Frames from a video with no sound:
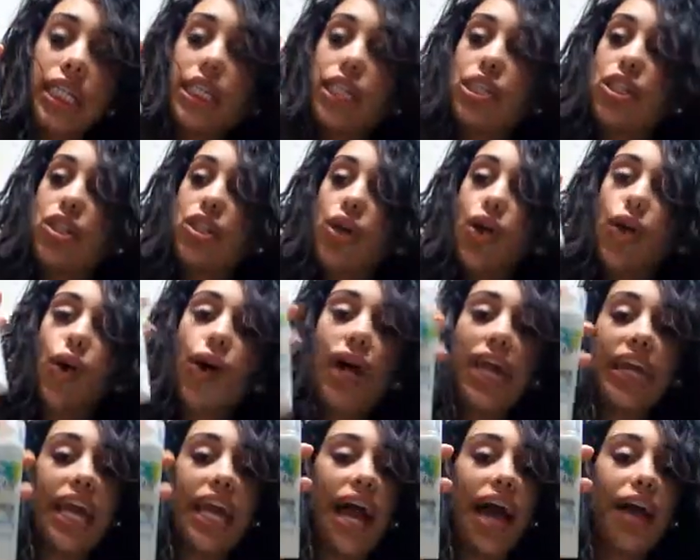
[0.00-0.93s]
So
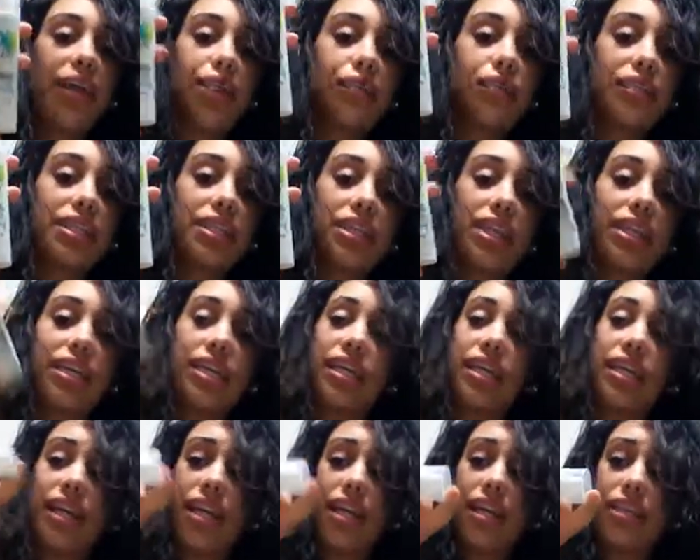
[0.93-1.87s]
yeah, I really like
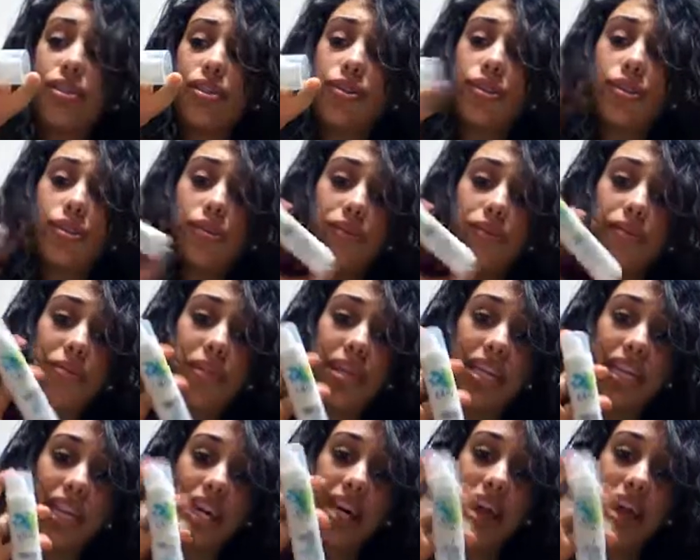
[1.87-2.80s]
it, and I totally
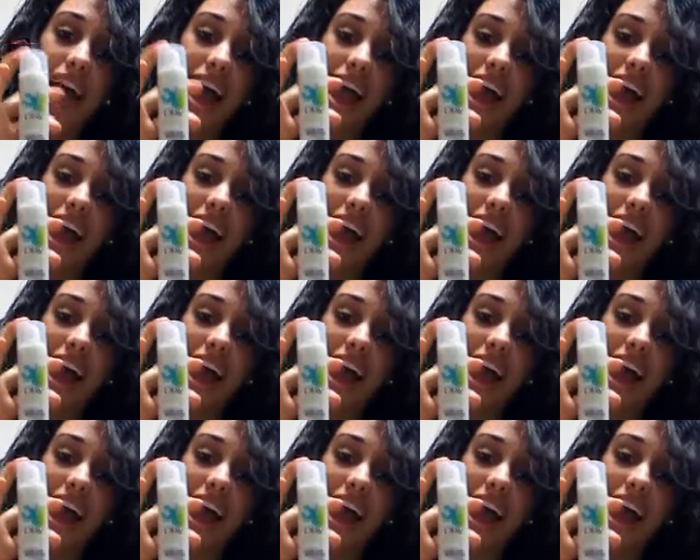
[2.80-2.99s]
recommend it.